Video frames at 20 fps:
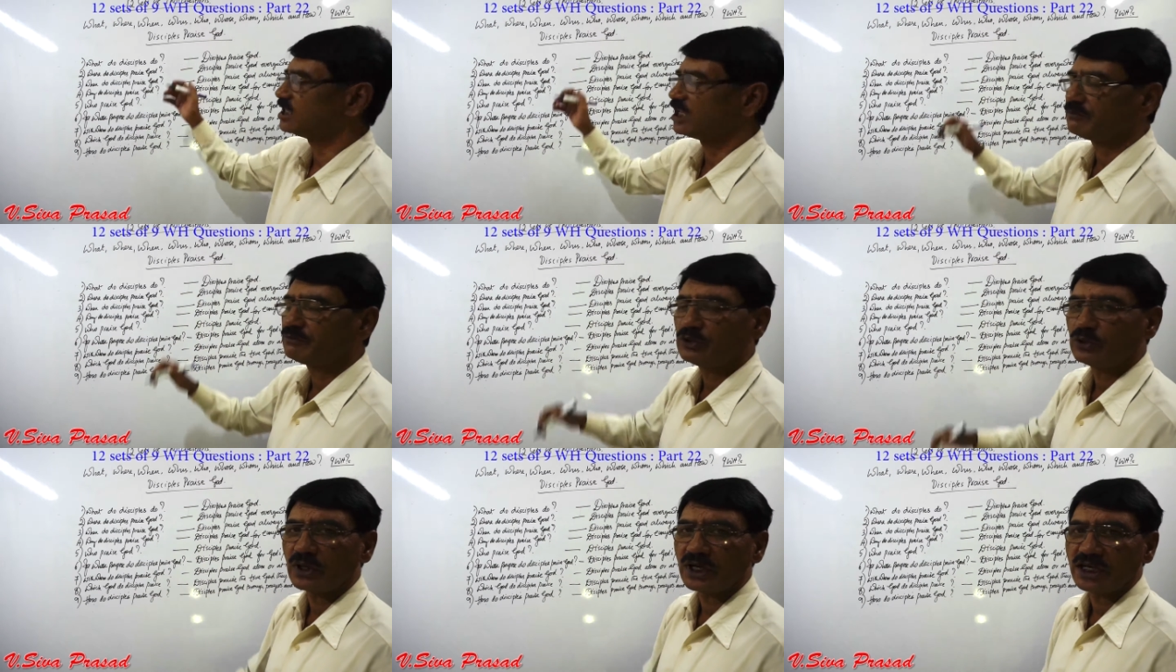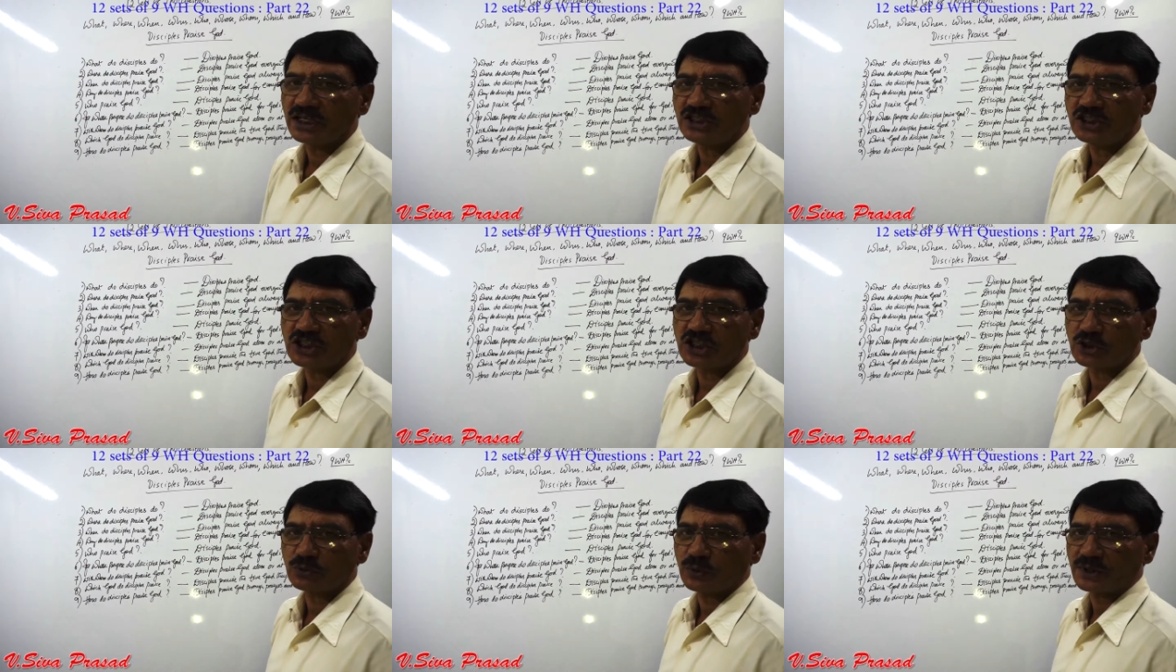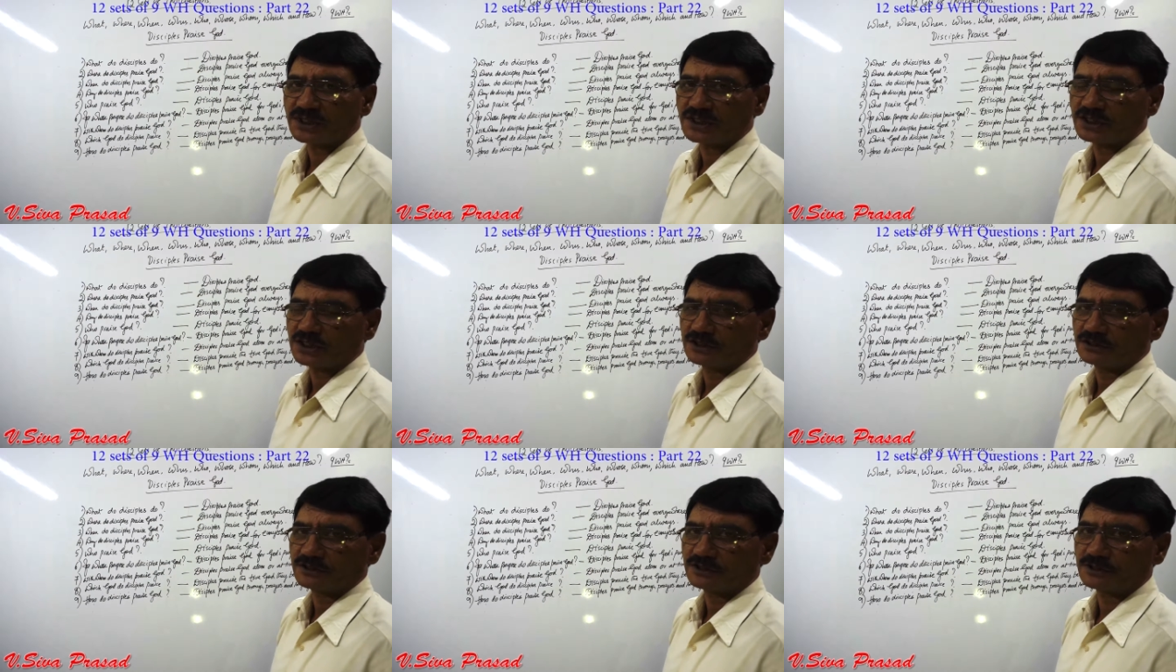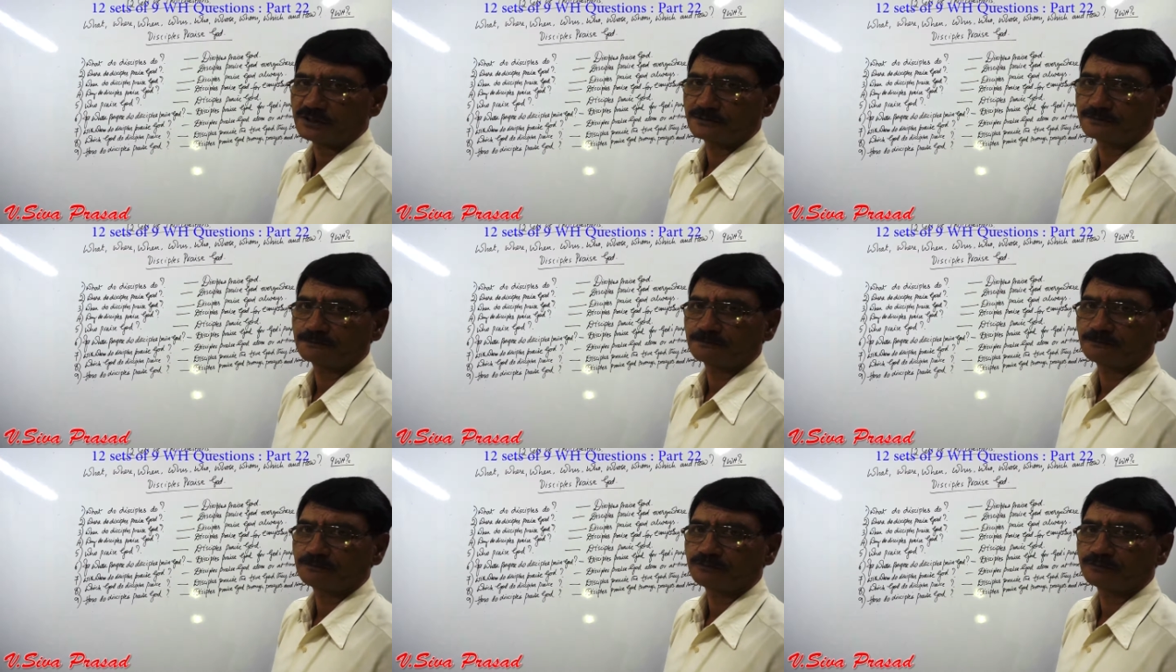WH questions.
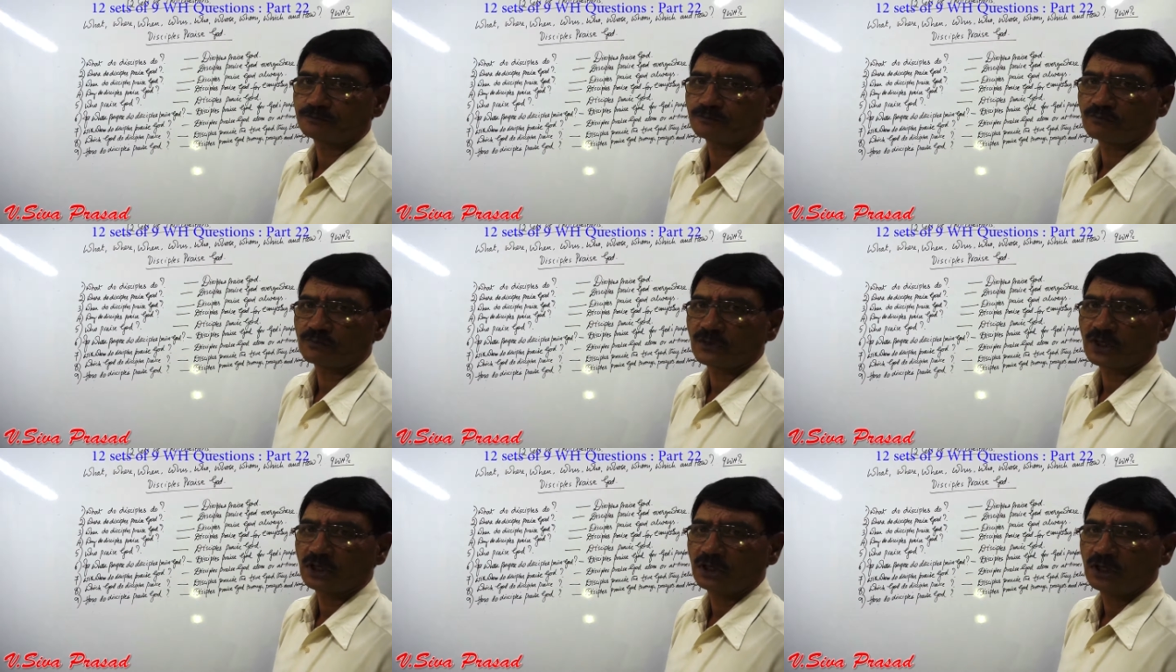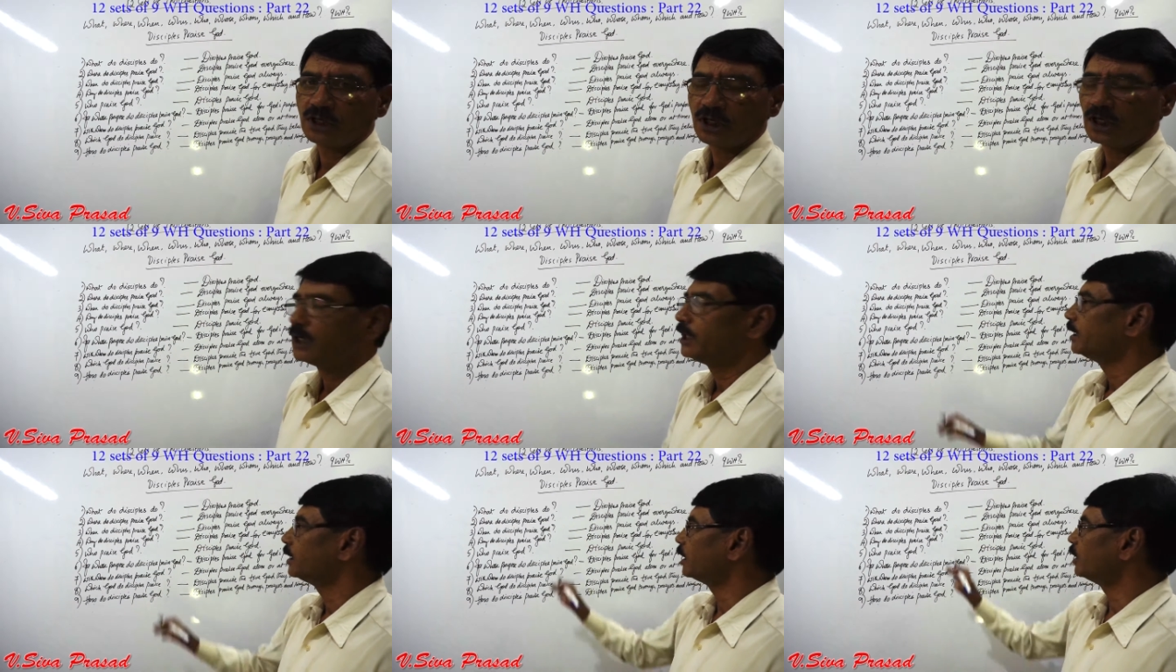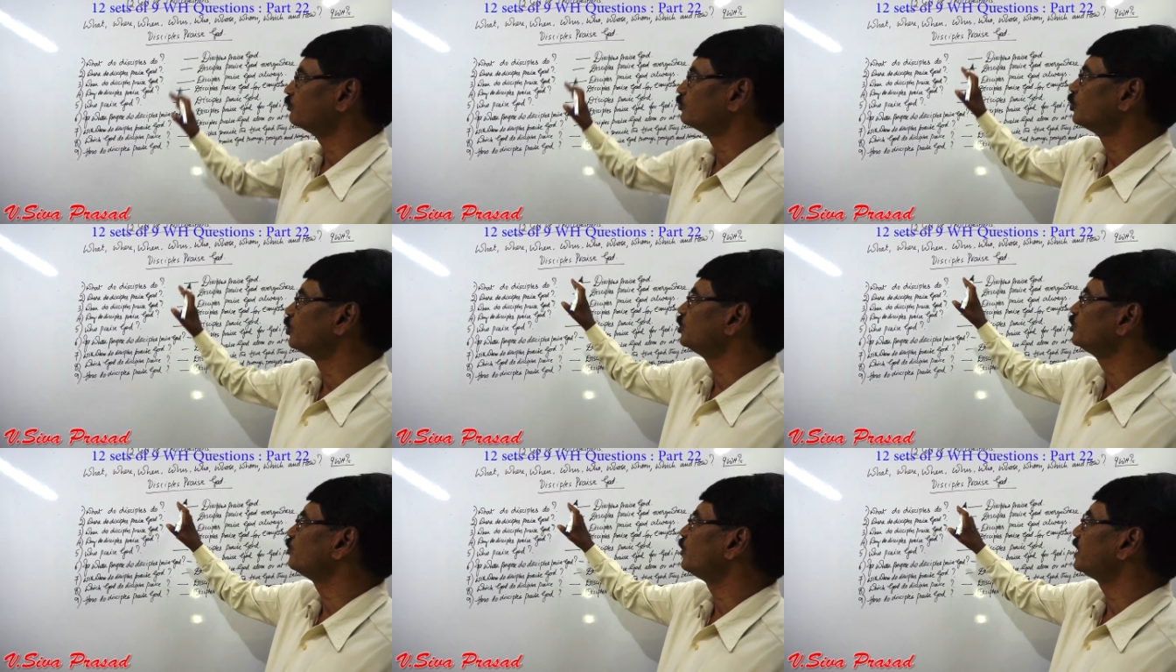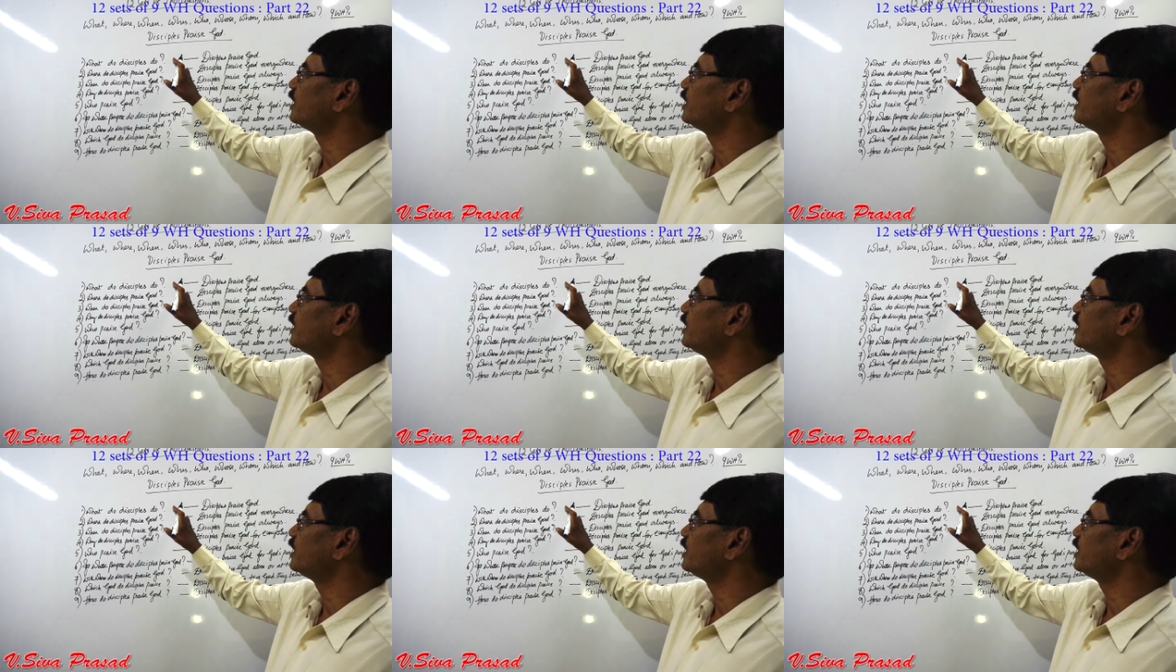Now don't